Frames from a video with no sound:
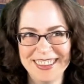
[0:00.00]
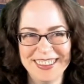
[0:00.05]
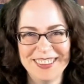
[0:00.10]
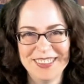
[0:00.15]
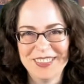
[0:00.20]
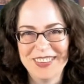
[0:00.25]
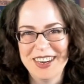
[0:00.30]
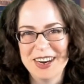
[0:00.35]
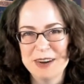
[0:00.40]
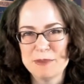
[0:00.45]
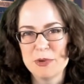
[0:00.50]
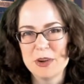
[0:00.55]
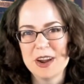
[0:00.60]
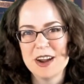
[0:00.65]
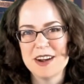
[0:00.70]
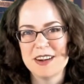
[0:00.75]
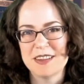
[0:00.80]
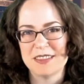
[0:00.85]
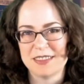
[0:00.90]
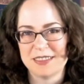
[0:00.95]
But I'm
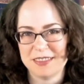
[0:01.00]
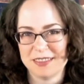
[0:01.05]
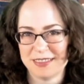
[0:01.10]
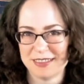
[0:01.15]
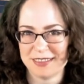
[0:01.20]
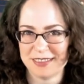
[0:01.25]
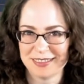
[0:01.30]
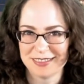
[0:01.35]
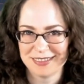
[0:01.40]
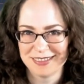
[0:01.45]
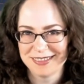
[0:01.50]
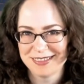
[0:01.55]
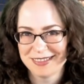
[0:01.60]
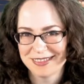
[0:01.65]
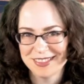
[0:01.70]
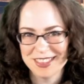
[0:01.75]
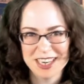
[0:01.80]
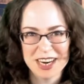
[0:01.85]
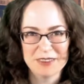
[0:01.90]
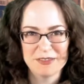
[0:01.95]
weird.
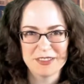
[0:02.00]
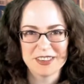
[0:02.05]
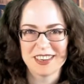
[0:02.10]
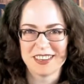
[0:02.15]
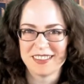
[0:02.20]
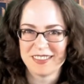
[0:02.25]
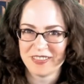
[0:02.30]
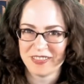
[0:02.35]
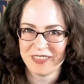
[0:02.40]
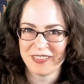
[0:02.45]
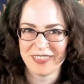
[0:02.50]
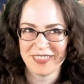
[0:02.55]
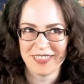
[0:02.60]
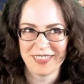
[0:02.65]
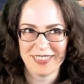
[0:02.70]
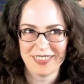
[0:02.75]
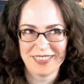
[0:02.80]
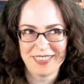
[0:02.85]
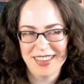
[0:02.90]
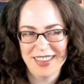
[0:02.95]
Whatever.
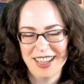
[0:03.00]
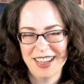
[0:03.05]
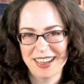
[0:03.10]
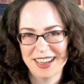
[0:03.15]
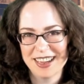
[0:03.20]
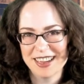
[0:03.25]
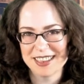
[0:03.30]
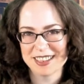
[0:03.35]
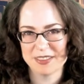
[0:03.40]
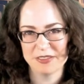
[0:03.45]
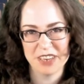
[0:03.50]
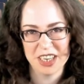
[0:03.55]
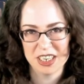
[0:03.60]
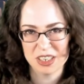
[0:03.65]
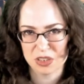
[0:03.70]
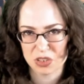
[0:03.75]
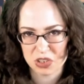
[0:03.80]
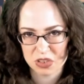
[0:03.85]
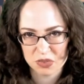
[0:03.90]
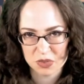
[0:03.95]
I guess if I had to
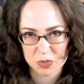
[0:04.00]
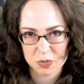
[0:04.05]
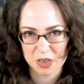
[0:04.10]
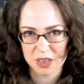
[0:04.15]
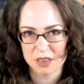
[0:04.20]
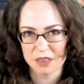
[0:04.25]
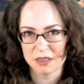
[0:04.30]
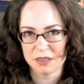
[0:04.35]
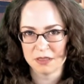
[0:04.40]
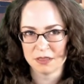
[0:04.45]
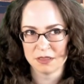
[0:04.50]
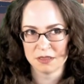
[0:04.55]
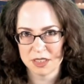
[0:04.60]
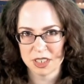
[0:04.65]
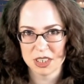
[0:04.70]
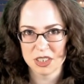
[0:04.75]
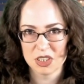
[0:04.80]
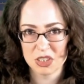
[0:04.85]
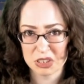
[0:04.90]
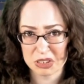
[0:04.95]
choose one,
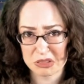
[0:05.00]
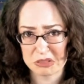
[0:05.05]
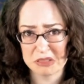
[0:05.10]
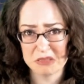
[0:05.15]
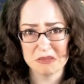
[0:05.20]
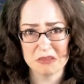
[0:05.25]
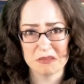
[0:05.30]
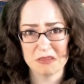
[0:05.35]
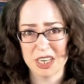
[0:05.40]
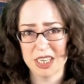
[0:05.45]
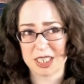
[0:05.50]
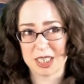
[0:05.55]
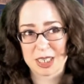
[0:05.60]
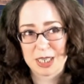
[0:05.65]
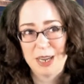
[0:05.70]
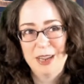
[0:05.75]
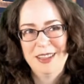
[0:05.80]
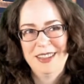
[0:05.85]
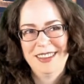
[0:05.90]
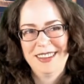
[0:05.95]
screw the rest
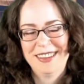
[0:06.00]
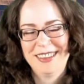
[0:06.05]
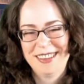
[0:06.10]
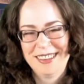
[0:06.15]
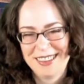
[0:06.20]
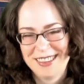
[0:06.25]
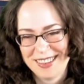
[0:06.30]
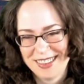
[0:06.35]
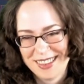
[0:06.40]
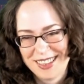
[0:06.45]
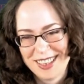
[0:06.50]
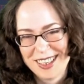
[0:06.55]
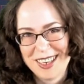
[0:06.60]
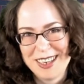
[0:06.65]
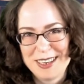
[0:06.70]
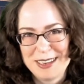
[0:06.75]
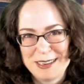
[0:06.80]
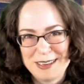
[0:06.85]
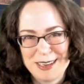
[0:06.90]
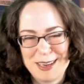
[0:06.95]
of the
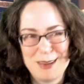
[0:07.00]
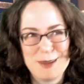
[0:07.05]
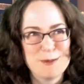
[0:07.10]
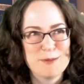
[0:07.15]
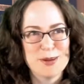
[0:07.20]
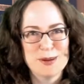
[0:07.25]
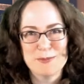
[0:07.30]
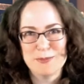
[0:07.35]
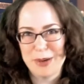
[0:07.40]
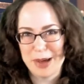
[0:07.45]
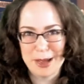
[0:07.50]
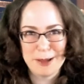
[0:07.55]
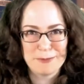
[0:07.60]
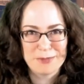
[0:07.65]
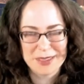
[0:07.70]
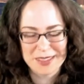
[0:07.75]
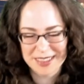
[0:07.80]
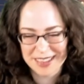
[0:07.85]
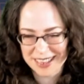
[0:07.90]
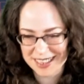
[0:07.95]
human
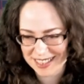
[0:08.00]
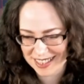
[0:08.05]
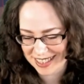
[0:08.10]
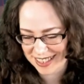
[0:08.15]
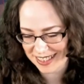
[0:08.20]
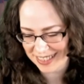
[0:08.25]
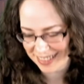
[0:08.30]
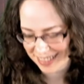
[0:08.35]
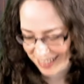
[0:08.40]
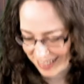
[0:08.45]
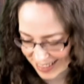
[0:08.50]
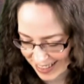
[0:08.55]
population.